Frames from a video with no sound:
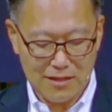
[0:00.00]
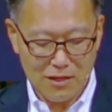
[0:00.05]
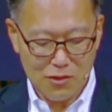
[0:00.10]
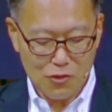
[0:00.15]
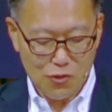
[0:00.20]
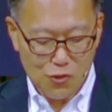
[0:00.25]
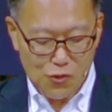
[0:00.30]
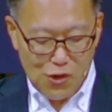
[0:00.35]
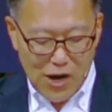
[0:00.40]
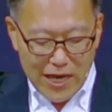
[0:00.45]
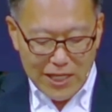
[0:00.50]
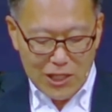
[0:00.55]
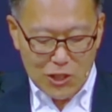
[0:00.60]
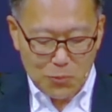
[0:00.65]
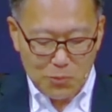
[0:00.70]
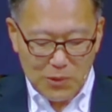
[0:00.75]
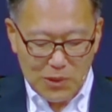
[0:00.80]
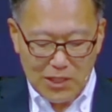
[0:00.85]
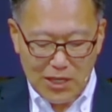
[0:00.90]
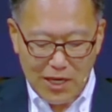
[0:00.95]

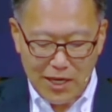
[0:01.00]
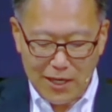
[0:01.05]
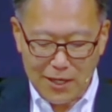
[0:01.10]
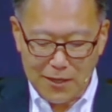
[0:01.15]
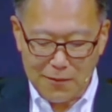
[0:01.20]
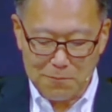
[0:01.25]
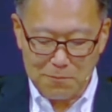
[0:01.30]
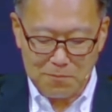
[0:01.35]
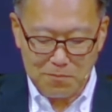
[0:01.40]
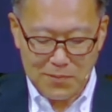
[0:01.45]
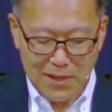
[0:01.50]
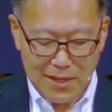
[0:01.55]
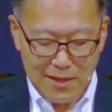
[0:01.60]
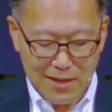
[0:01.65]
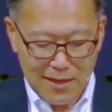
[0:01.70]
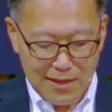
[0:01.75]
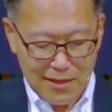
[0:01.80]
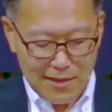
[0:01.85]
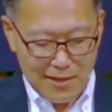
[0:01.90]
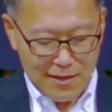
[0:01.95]
Christ became
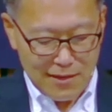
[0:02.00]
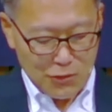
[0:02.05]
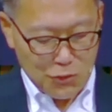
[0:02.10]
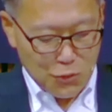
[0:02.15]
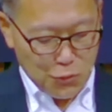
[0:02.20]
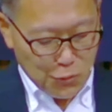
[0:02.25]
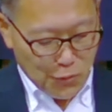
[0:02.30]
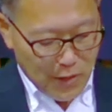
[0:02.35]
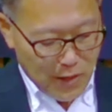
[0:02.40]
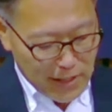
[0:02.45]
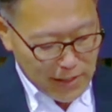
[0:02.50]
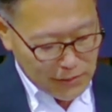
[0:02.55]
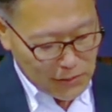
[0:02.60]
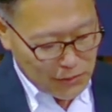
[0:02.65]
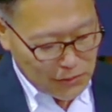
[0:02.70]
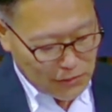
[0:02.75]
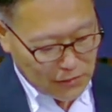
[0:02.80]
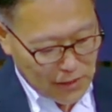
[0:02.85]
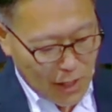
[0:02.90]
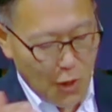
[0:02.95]
to
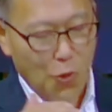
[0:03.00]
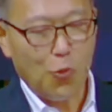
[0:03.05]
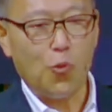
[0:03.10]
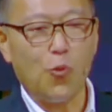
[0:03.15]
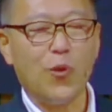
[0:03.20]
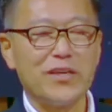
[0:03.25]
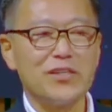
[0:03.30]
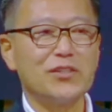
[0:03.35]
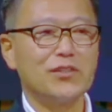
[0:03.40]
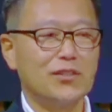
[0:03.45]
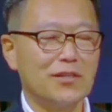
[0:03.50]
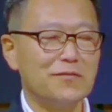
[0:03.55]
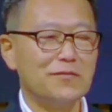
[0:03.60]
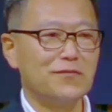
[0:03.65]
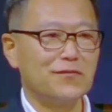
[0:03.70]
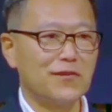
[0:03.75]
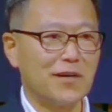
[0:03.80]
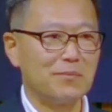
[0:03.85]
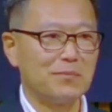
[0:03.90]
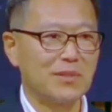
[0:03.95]
us wisdom
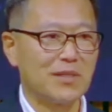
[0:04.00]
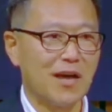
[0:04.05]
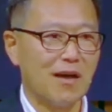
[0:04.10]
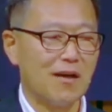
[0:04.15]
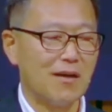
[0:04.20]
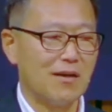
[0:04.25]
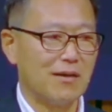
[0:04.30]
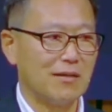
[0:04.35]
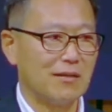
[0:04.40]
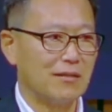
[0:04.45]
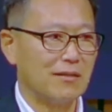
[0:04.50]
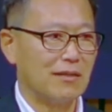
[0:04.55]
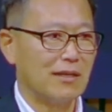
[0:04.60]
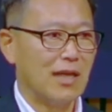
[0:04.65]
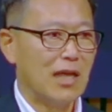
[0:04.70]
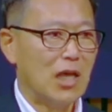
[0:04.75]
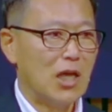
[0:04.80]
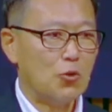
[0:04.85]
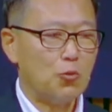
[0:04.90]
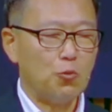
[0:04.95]
from God.
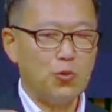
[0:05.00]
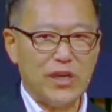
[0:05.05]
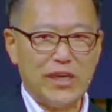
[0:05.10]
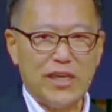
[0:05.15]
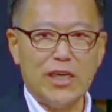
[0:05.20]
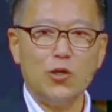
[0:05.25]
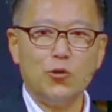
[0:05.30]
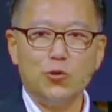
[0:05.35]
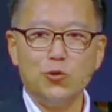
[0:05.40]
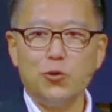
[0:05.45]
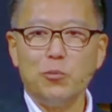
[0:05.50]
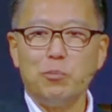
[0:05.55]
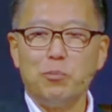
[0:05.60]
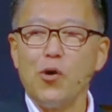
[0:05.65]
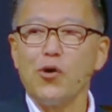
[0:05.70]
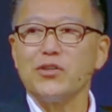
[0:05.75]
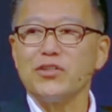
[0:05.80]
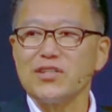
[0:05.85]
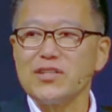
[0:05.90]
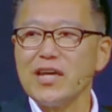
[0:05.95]
We who
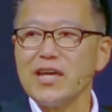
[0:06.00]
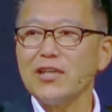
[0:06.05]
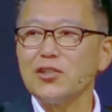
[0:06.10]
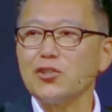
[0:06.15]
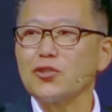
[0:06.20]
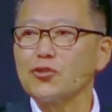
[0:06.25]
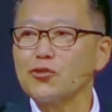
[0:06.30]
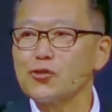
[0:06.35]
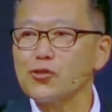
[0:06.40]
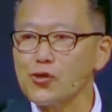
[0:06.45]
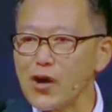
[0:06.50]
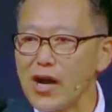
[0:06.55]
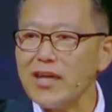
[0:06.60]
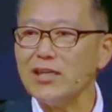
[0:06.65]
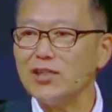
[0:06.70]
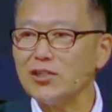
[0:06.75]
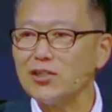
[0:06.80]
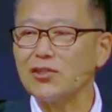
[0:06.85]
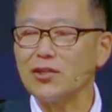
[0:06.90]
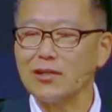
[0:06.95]
possess
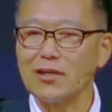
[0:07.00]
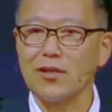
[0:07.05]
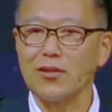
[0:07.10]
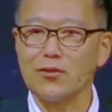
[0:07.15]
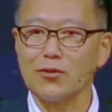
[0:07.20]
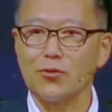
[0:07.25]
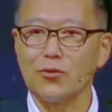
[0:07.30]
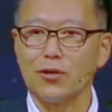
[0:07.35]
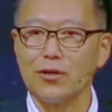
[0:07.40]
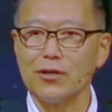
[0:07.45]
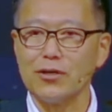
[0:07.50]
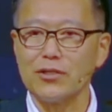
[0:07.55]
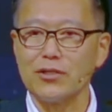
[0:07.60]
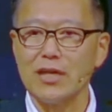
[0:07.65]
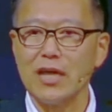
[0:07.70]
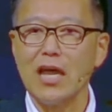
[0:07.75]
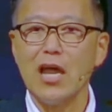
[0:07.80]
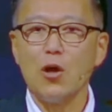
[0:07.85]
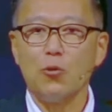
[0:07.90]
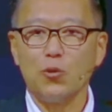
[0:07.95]
Christ, in other words,
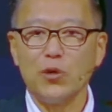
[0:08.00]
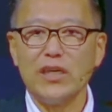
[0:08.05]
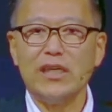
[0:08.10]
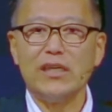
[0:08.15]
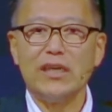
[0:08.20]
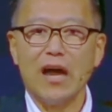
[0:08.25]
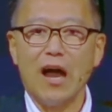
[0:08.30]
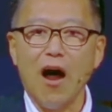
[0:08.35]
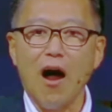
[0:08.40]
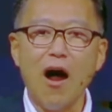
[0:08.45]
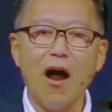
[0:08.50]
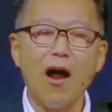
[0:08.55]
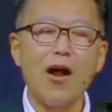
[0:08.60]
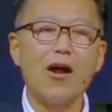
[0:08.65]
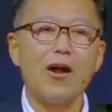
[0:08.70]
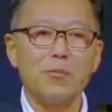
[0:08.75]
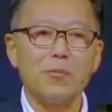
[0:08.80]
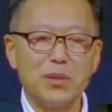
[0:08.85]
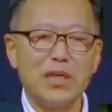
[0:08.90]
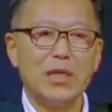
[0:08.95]
we
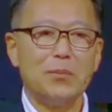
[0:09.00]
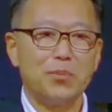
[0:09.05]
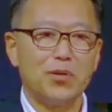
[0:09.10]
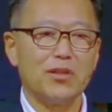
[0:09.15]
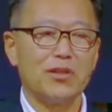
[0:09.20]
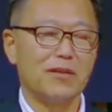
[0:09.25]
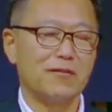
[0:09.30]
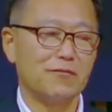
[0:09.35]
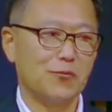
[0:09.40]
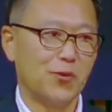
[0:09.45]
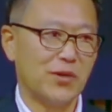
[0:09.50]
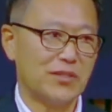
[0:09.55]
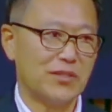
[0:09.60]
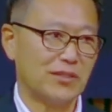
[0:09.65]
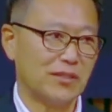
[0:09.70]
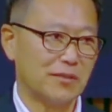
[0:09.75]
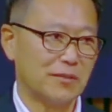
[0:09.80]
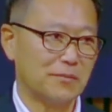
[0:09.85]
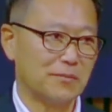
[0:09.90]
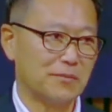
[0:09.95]
are people of
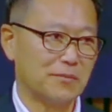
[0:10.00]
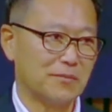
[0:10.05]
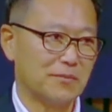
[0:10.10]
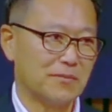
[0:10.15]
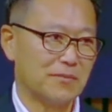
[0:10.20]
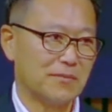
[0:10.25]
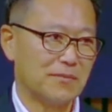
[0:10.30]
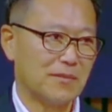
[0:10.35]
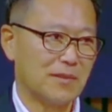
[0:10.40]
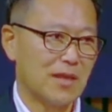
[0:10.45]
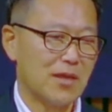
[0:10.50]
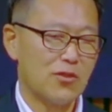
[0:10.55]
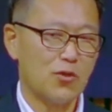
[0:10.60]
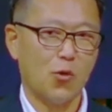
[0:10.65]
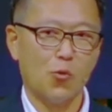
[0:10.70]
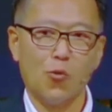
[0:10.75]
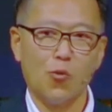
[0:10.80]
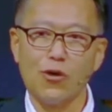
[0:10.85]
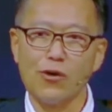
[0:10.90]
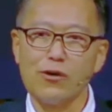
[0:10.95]
wisdom. The
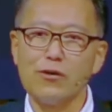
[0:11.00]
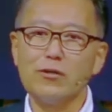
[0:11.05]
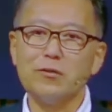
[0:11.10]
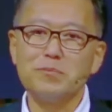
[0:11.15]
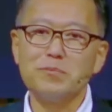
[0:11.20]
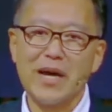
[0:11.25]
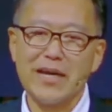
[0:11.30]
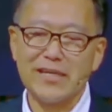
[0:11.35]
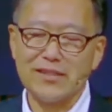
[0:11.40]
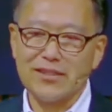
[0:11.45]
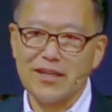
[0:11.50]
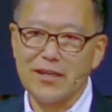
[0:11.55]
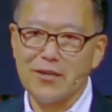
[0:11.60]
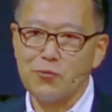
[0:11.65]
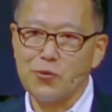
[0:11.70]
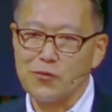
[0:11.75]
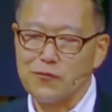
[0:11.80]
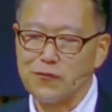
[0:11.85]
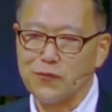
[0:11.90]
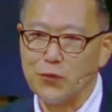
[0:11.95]
world might say
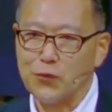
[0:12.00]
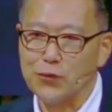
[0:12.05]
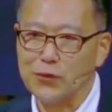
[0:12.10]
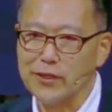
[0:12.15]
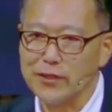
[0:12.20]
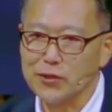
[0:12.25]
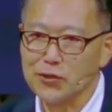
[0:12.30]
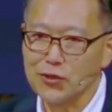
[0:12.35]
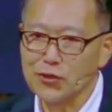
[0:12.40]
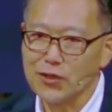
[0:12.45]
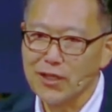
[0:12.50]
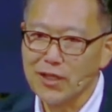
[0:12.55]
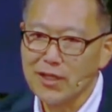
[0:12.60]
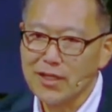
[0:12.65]
we're foolish,